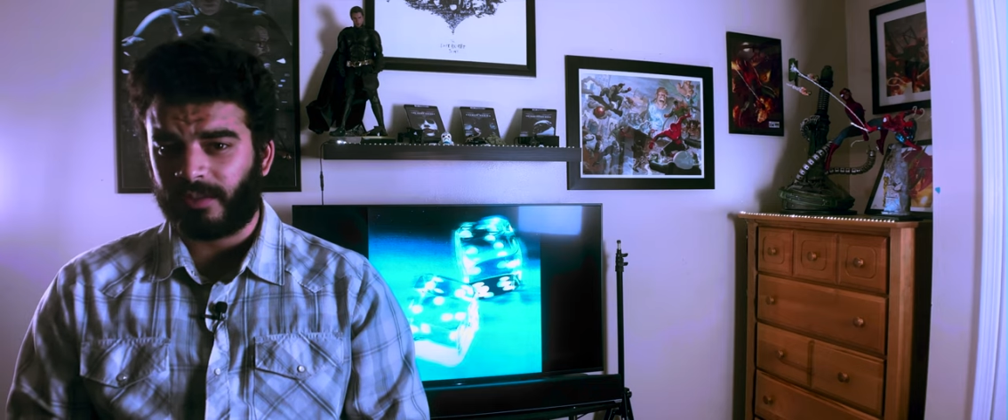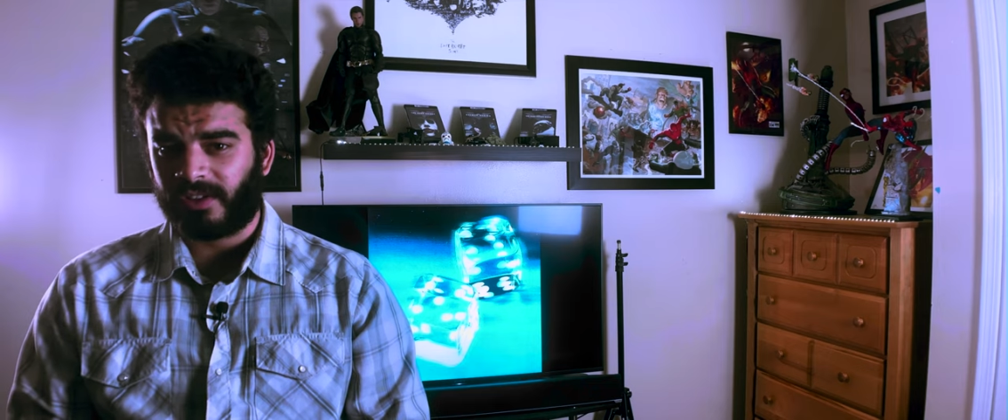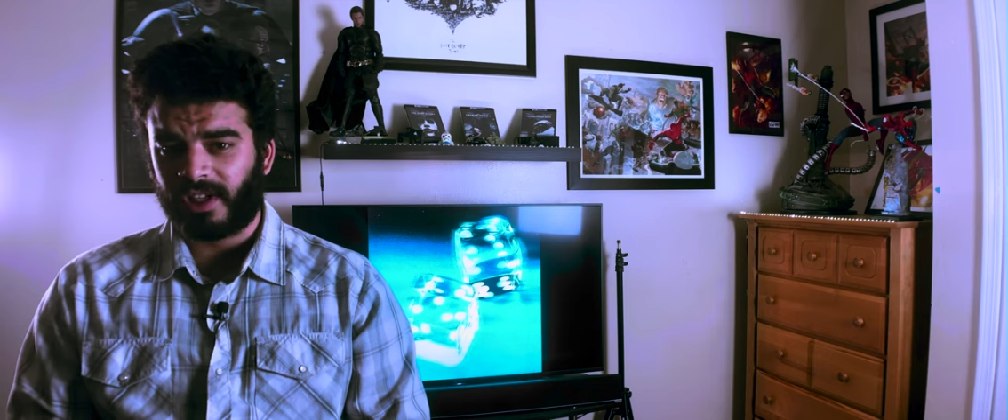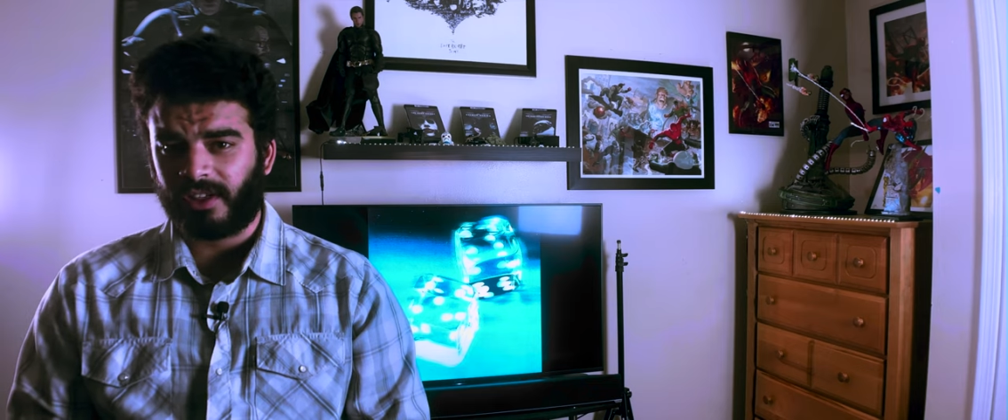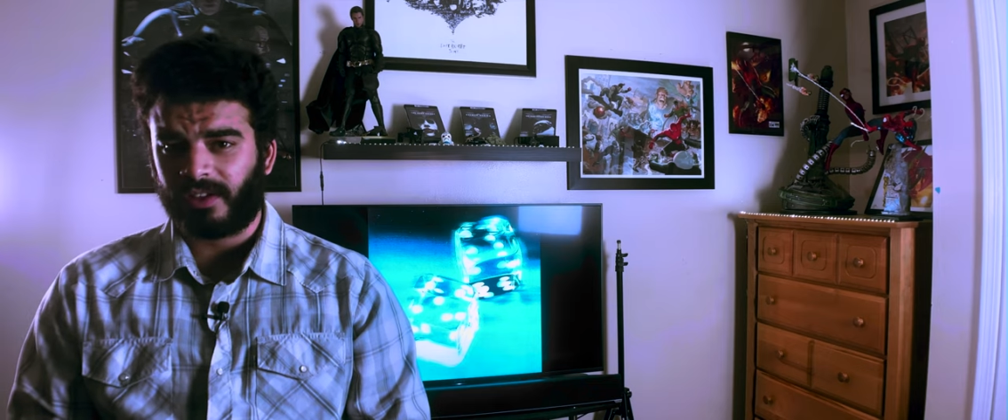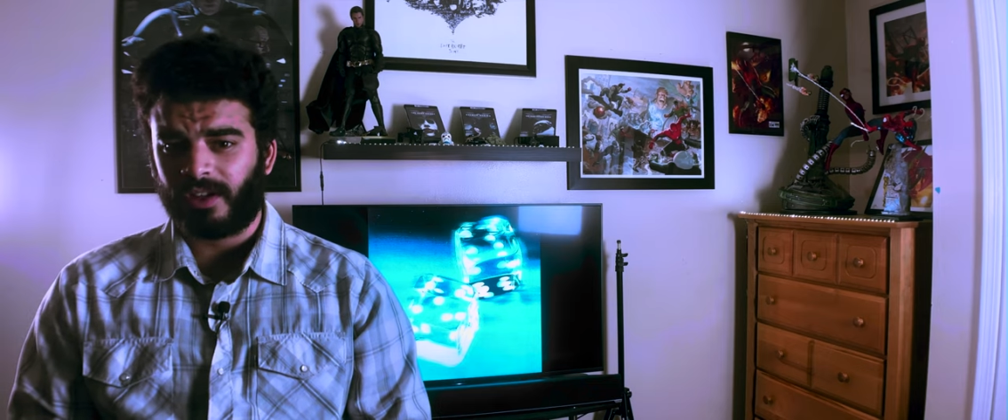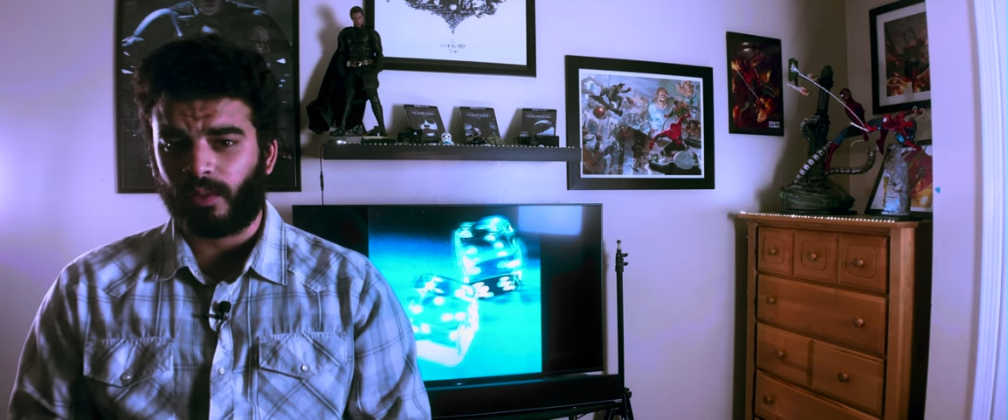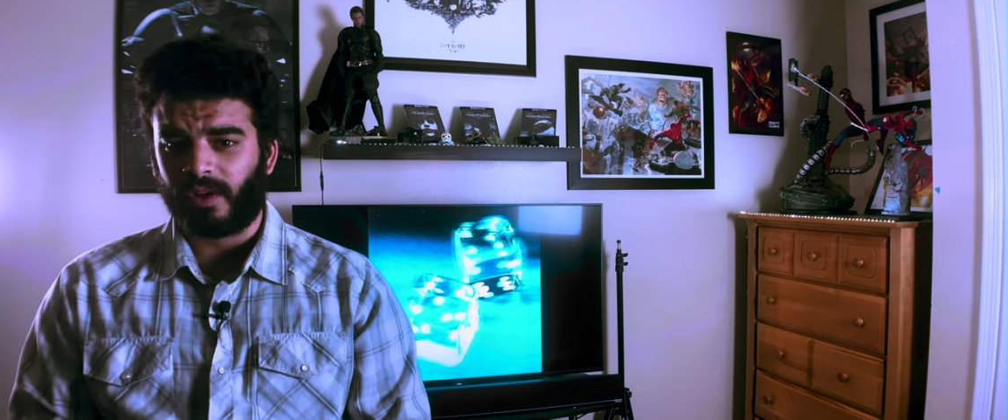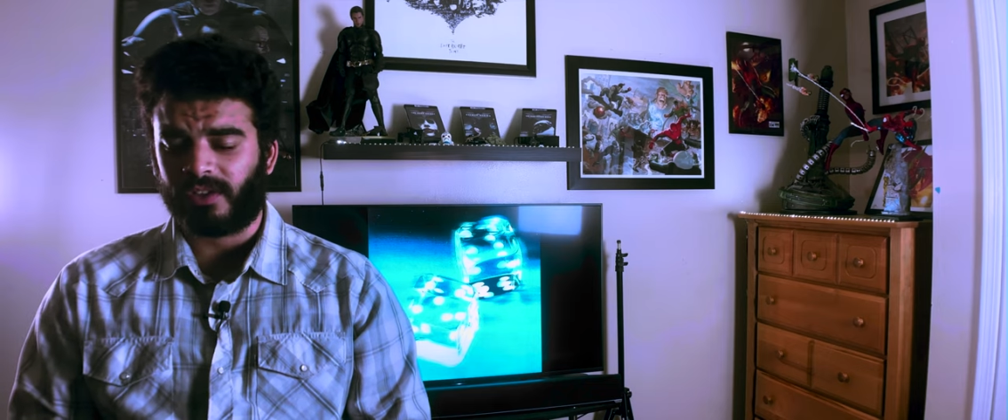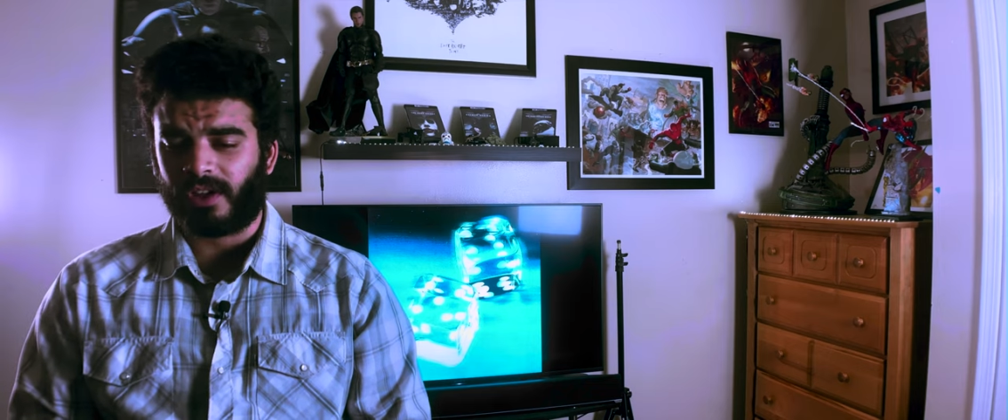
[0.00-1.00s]
Skizzy
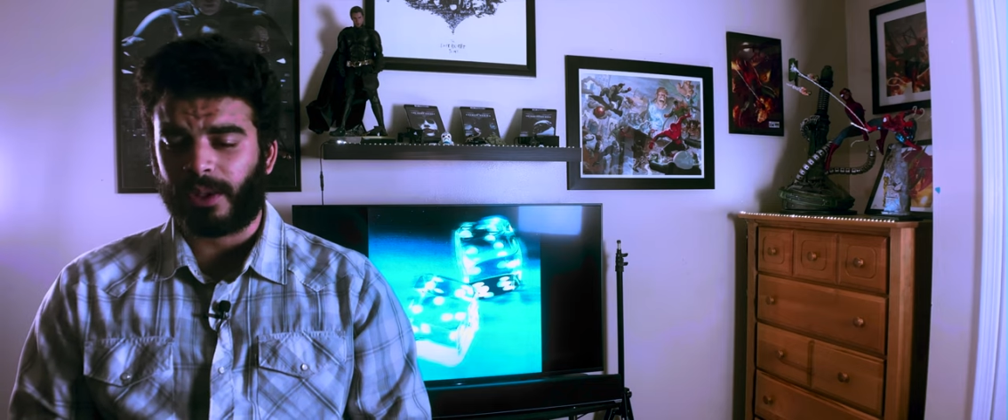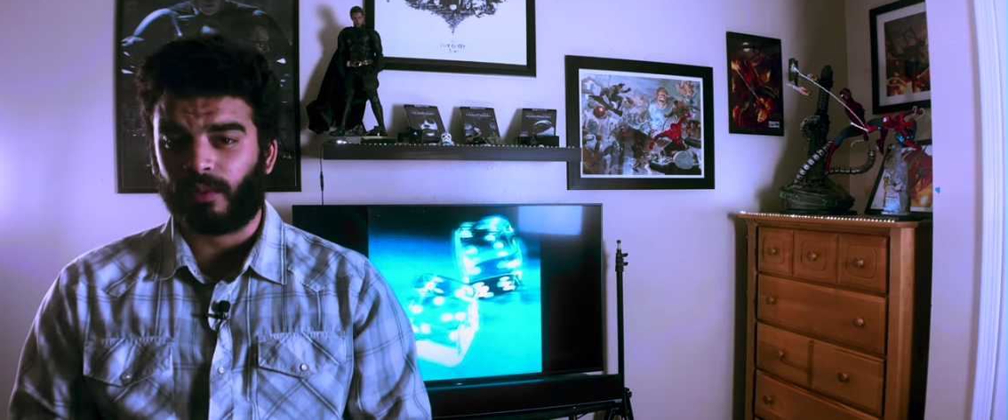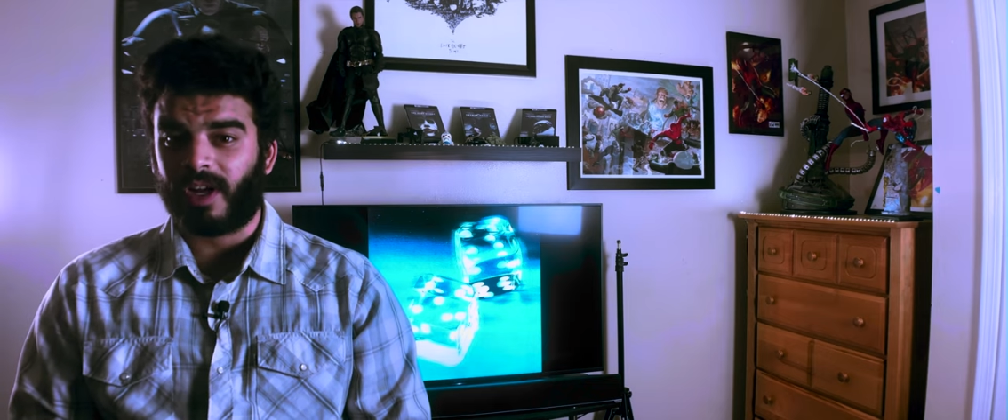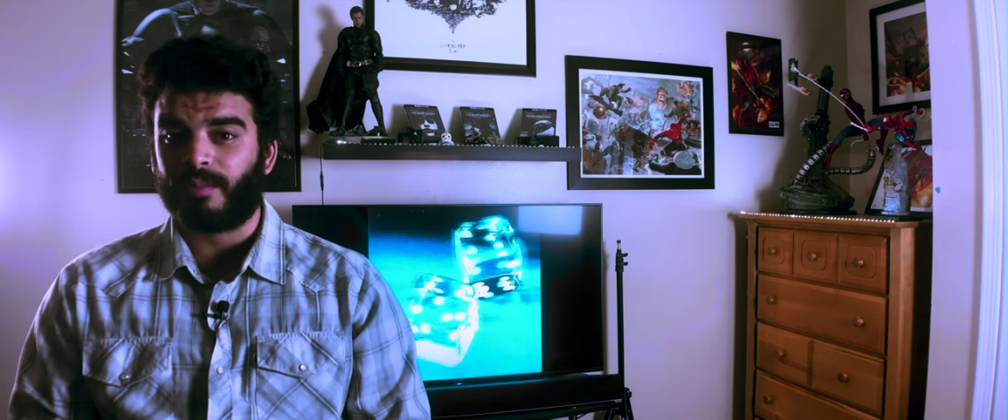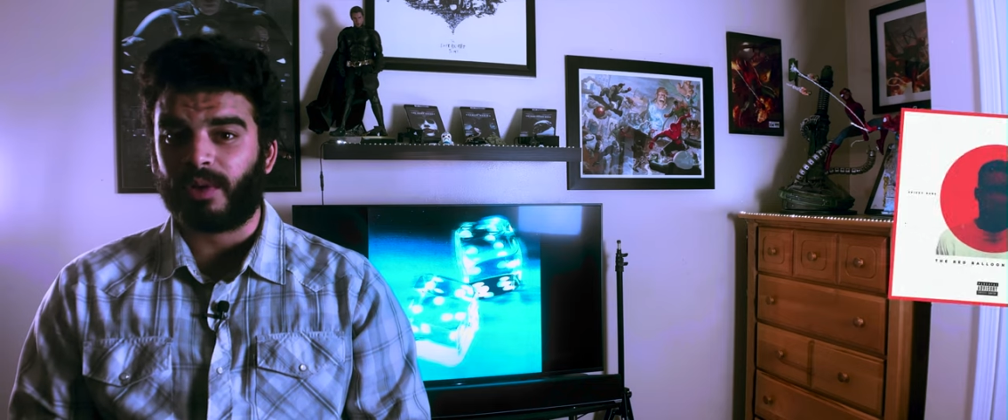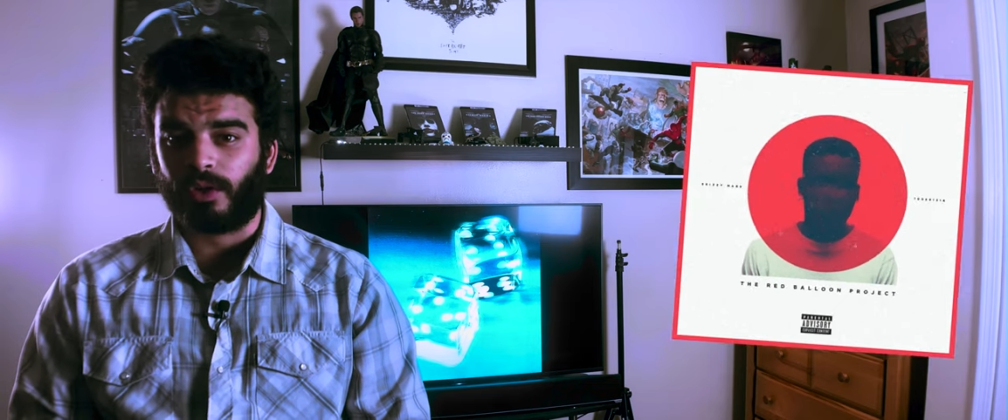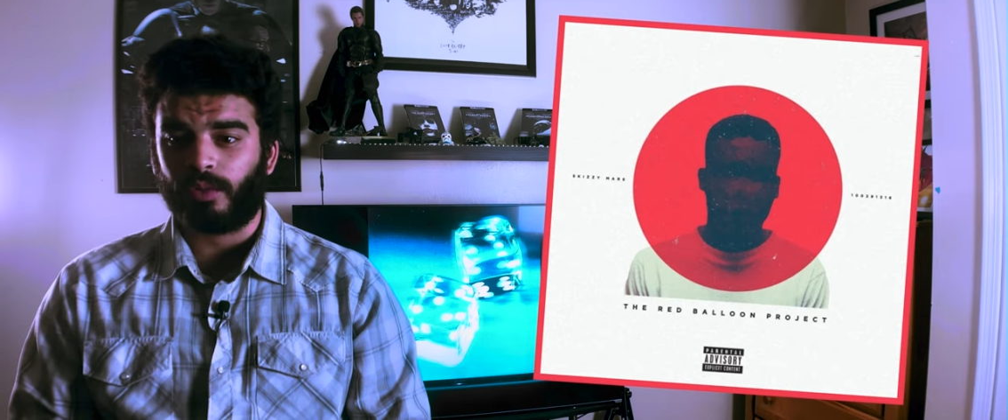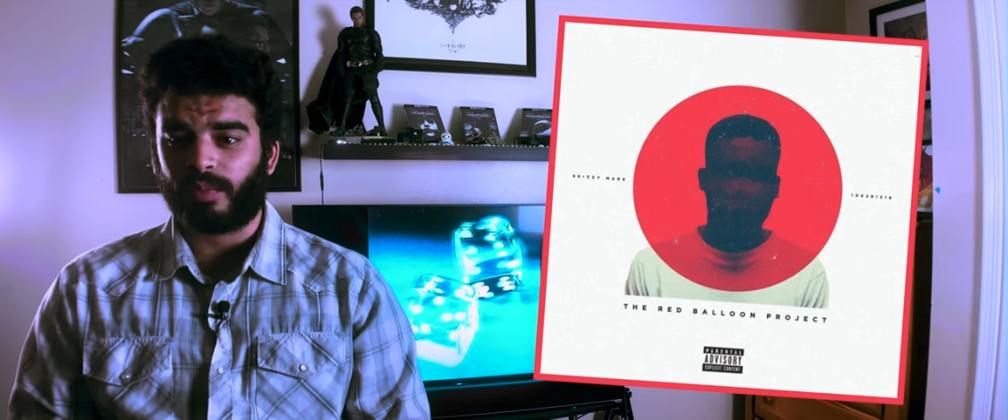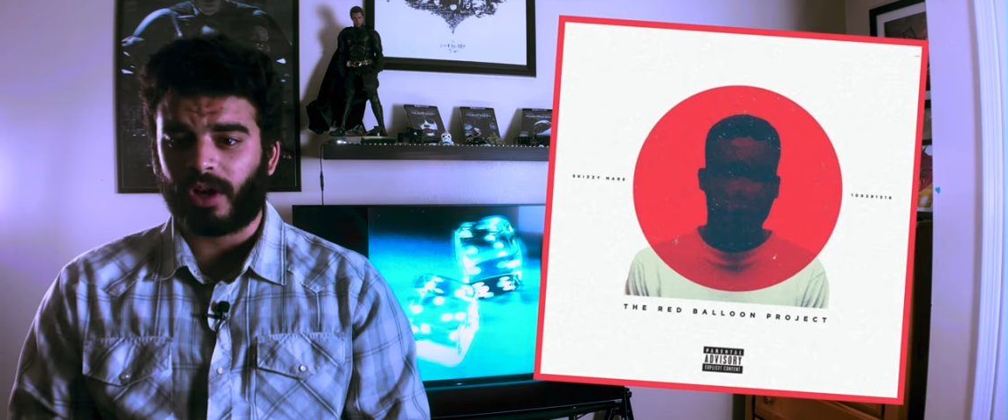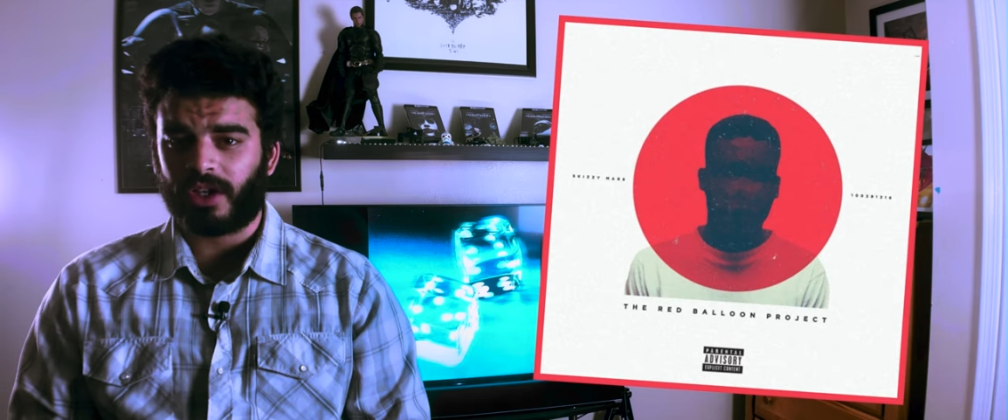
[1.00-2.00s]
was the Red
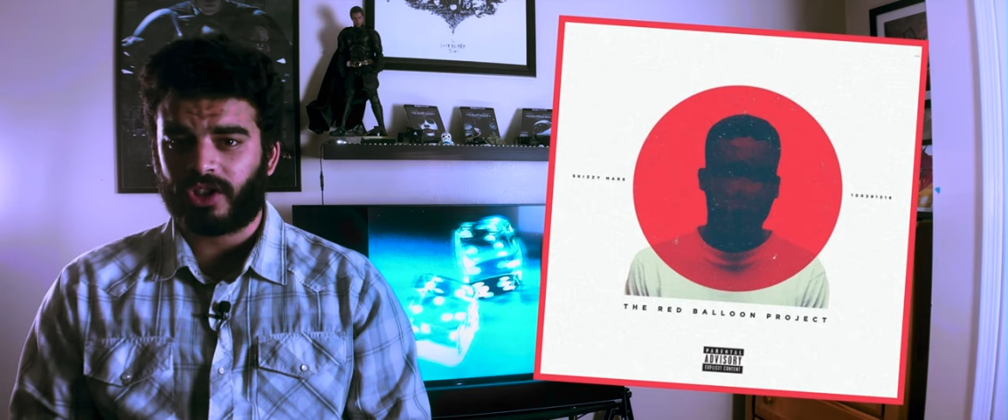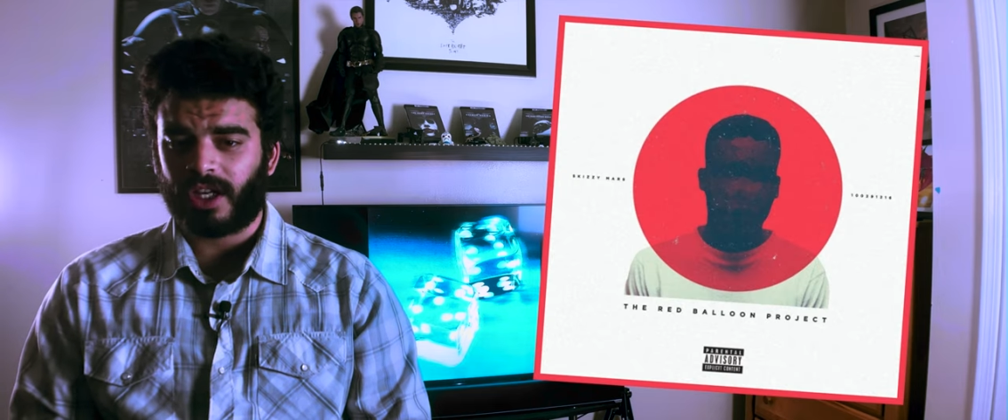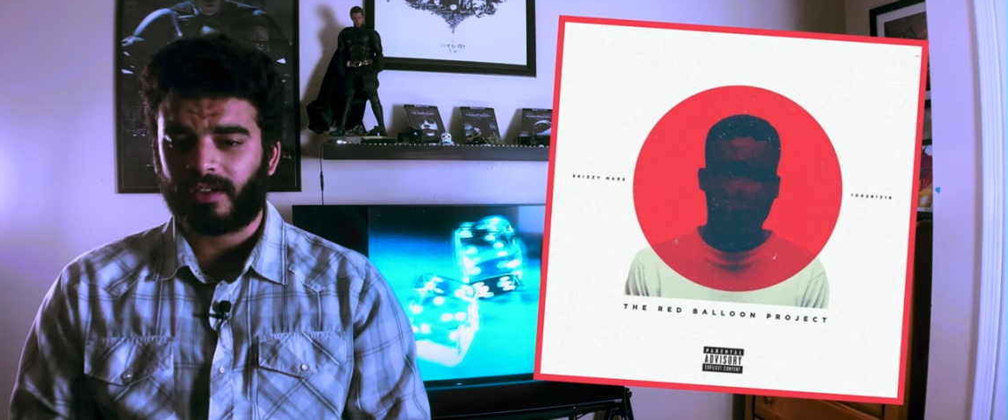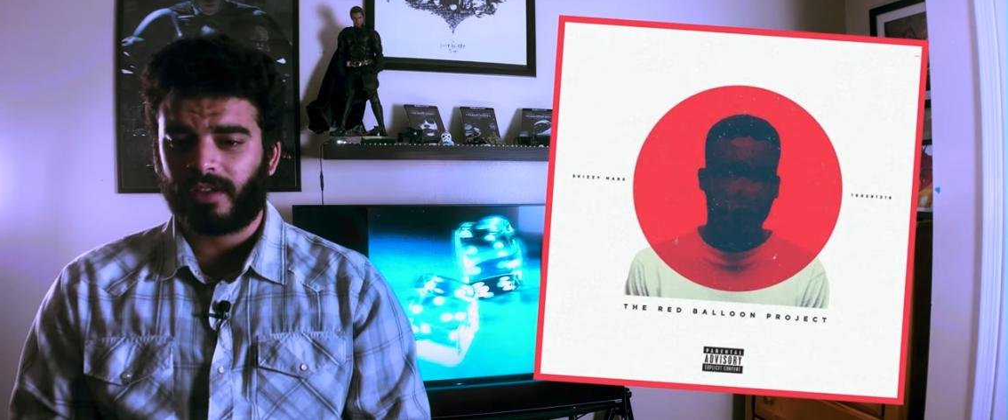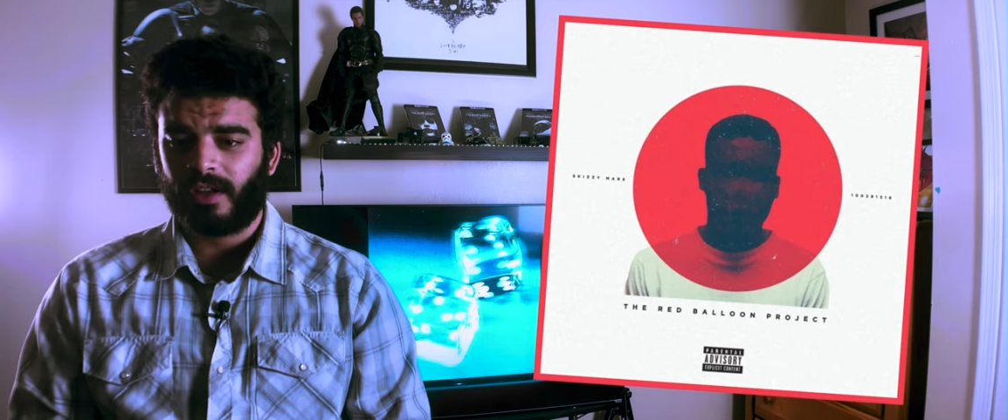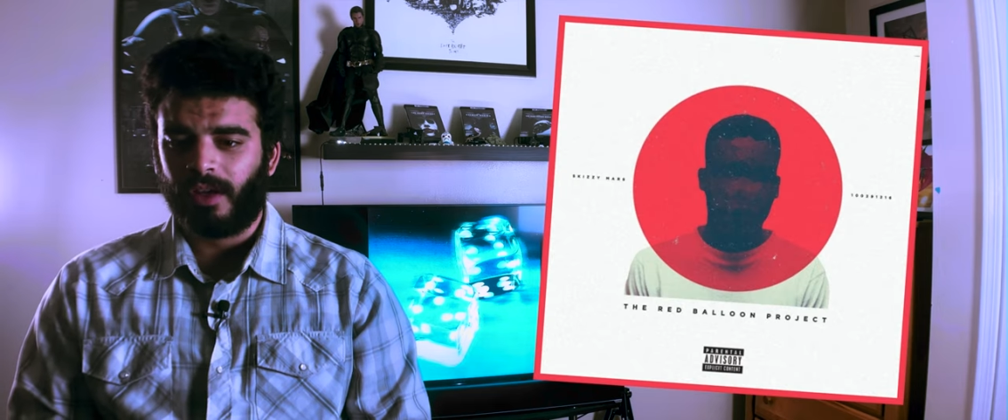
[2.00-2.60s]
Balloon project,